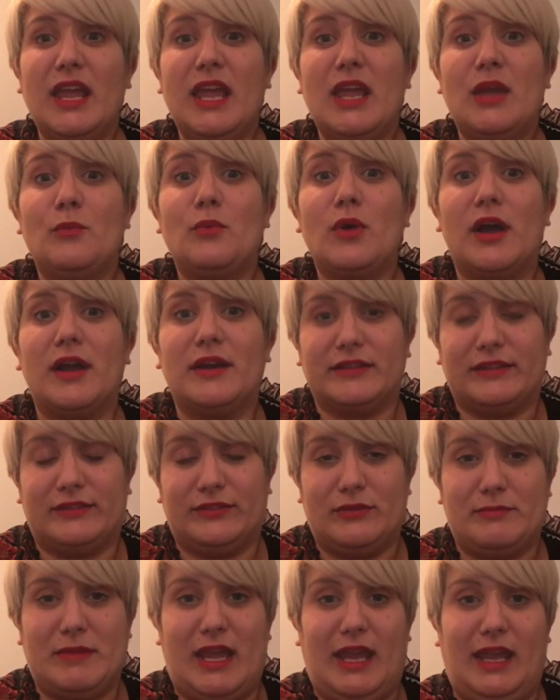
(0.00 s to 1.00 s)
it works
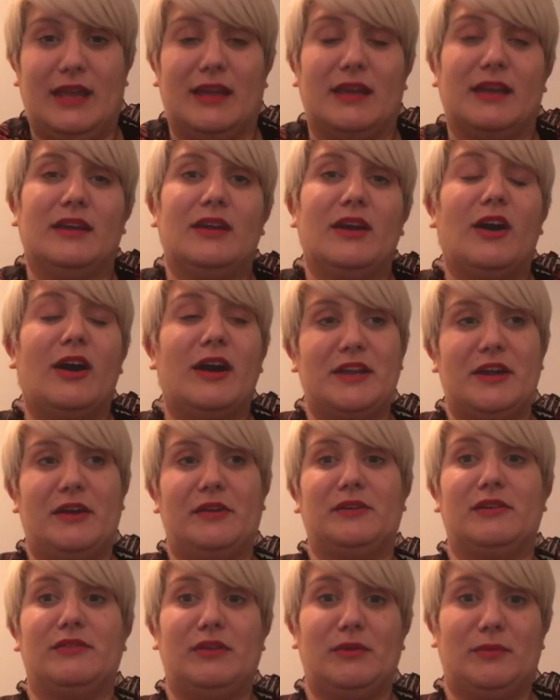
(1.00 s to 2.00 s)
for me. I
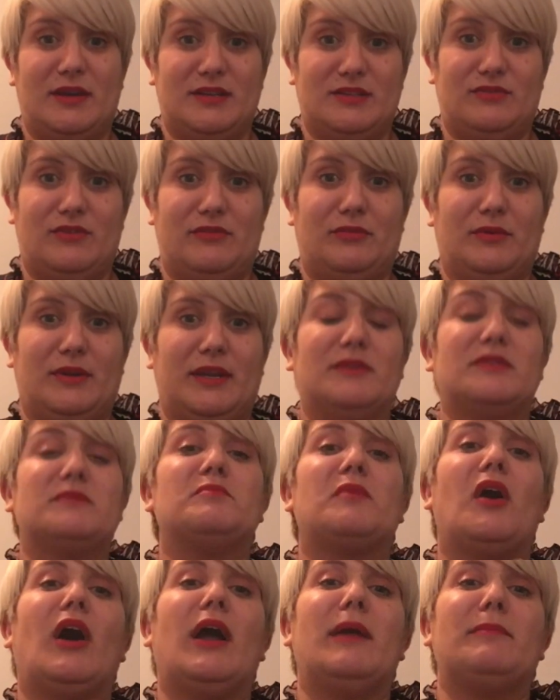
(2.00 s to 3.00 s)
don't know if it works for everyone else,
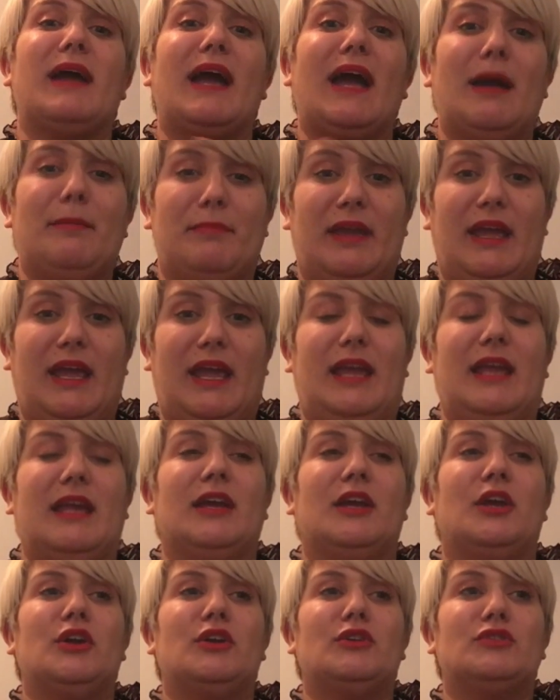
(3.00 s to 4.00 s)
but I'm happy
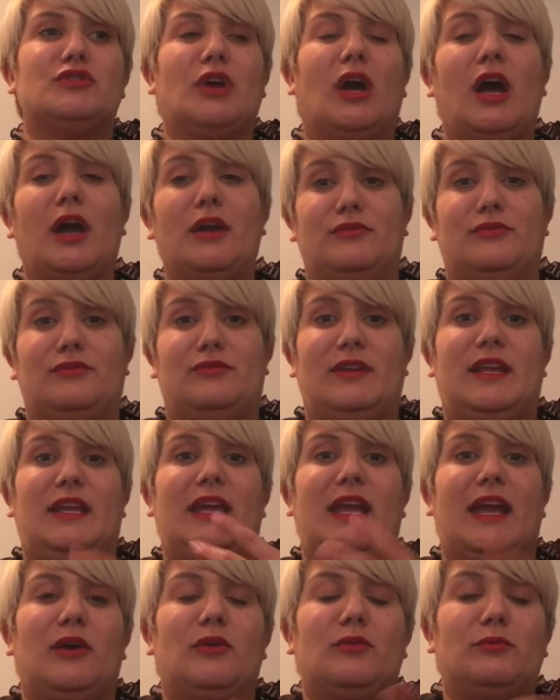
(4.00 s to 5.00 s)
to hopefully
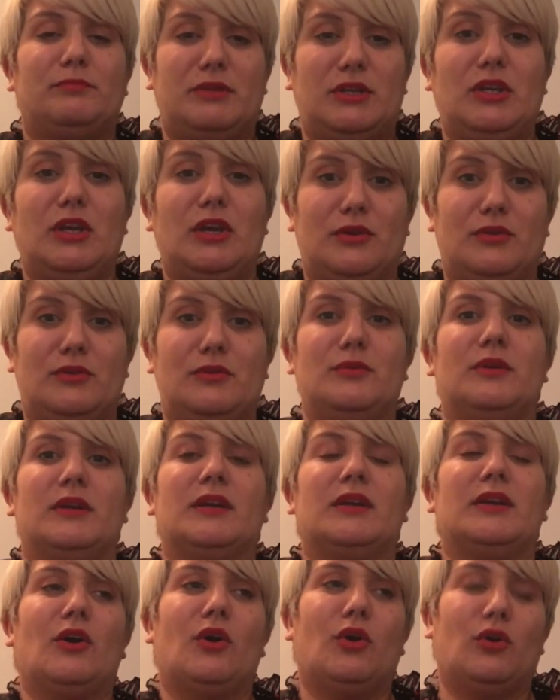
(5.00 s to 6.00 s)
help you
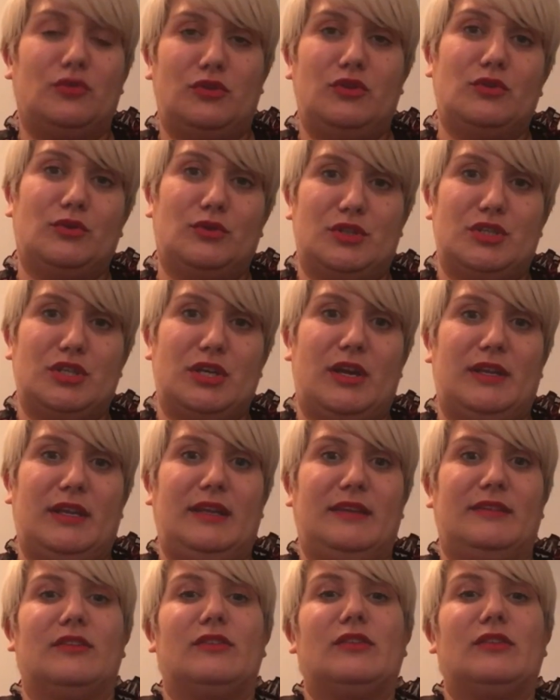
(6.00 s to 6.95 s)
on your journeys.